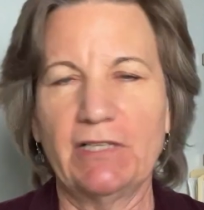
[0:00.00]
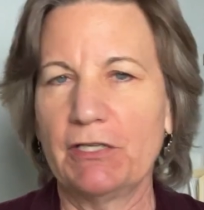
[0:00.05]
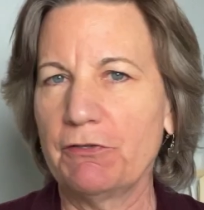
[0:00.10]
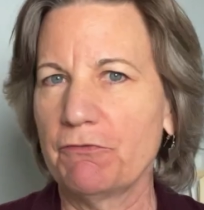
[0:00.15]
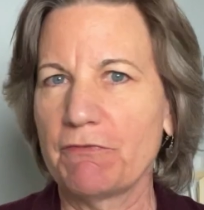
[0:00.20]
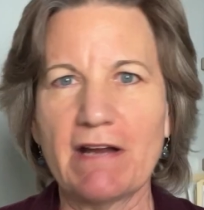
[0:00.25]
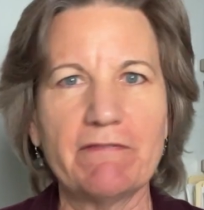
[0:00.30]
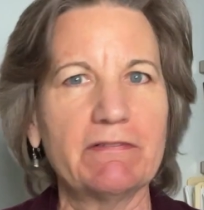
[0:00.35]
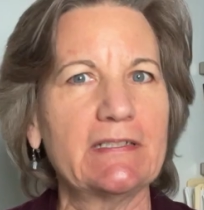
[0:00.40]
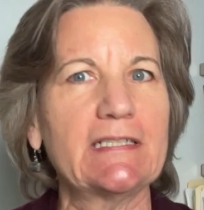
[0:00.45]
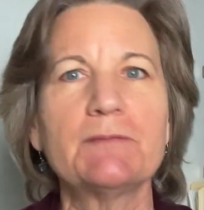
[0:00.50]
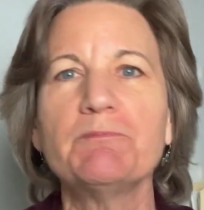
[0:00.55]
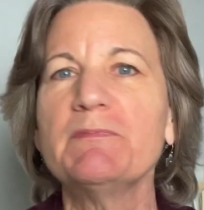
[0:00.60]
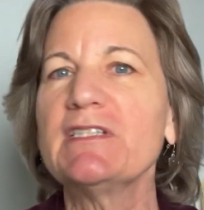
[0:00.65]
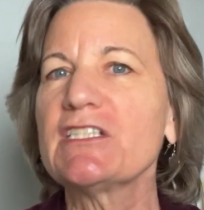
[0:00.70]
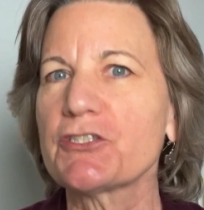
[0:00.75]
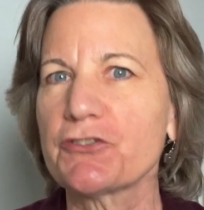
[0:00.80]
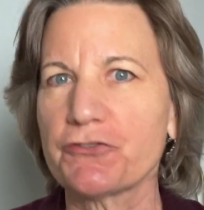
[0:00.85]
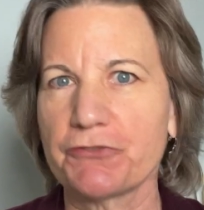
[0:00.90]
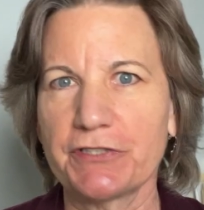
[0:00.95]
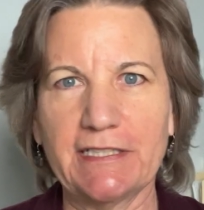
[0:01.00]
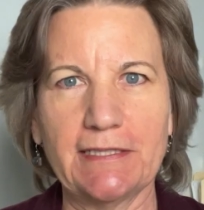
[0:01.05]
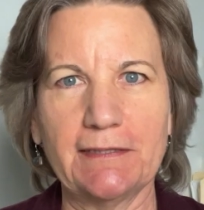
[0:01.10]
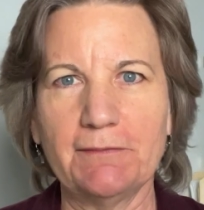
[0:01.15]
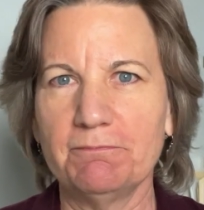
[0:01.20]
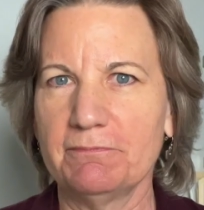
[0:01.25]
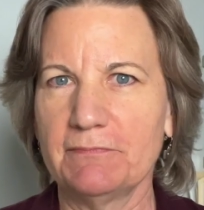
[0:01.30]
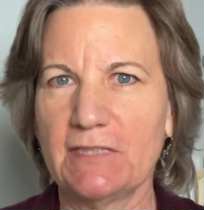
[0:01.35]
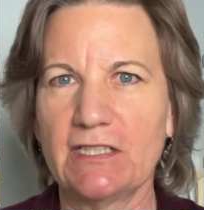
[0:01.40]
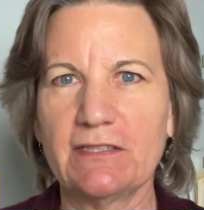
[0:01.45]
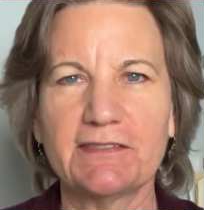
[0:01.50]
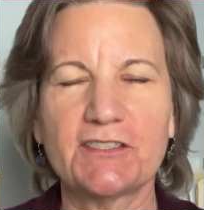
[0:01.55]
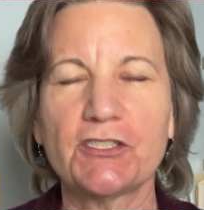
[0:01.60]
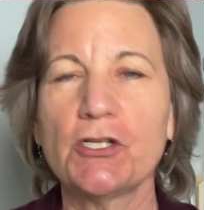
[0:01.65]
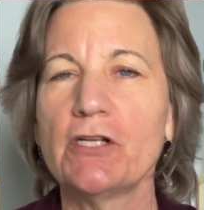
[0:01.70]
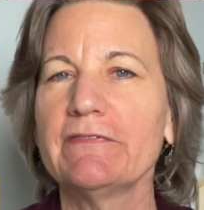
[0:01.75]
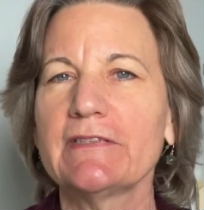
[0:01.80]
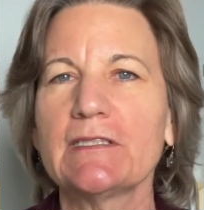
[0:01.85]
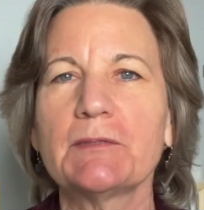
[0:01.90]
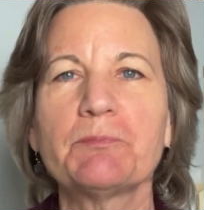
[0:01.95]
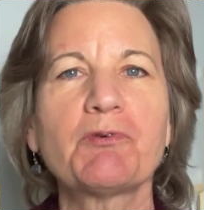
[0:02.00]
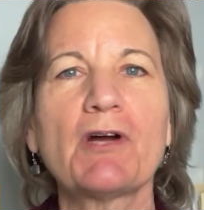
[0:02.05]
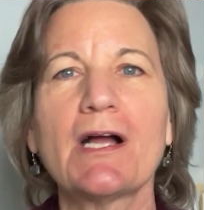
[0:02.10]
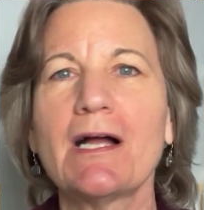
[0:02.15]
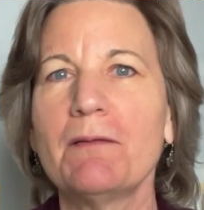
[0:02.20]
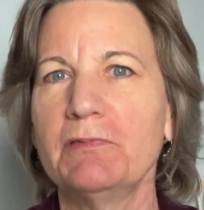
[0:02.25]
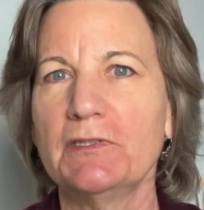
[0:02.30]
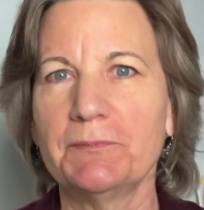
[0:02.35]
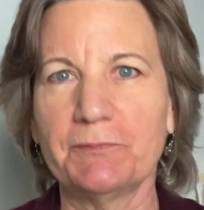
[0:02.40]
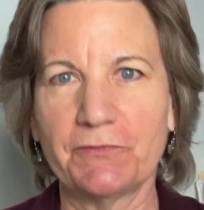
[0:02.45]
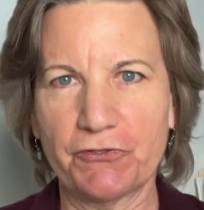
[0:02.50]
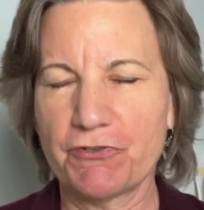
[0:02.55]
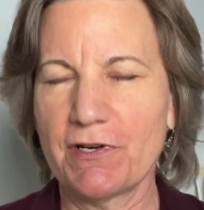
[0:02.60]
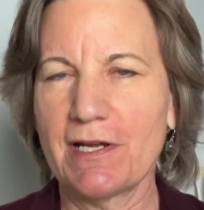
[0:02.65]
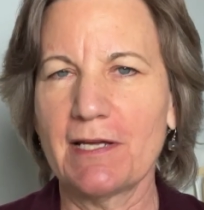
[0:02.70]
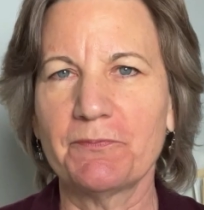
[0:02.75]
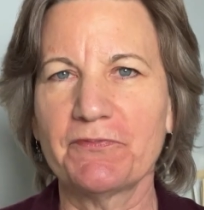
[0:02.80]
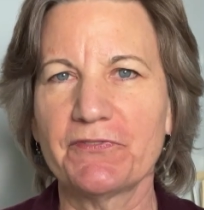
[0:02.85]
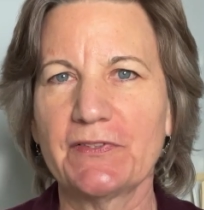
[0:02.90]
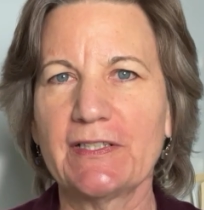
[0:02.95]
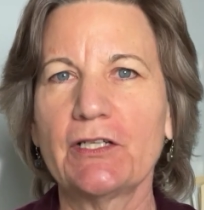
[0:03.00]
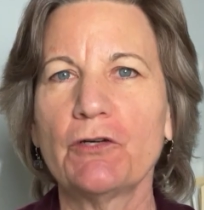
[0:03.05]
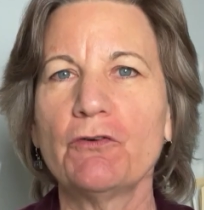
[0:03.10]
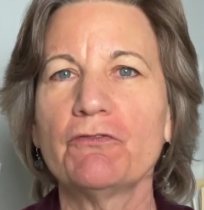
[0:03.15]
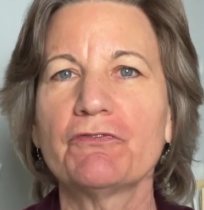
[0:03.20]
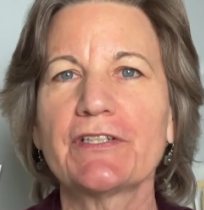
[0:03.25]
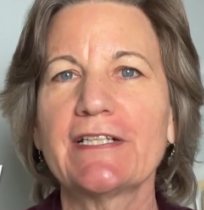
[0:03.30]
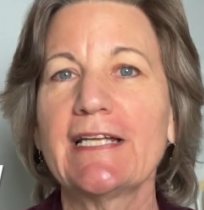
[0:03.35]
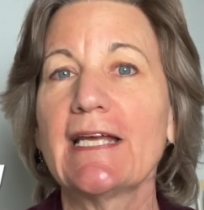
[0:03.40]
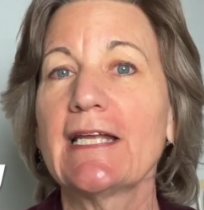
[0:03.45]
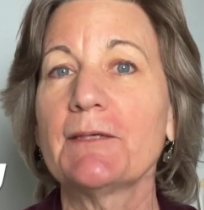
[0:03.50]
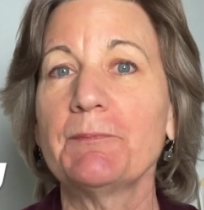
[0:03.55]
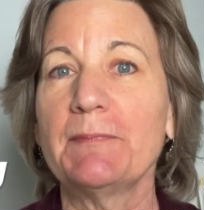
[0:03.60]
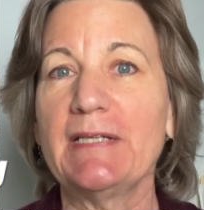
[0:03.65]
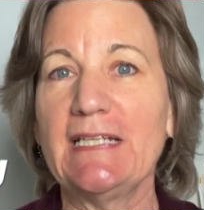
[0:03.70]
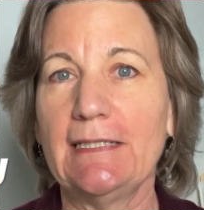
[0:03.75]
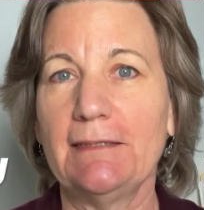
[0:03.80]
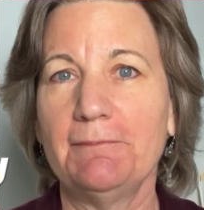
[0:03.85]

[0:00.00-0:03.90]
unraveling a mystery, solving a problem, triumphing over an enemy.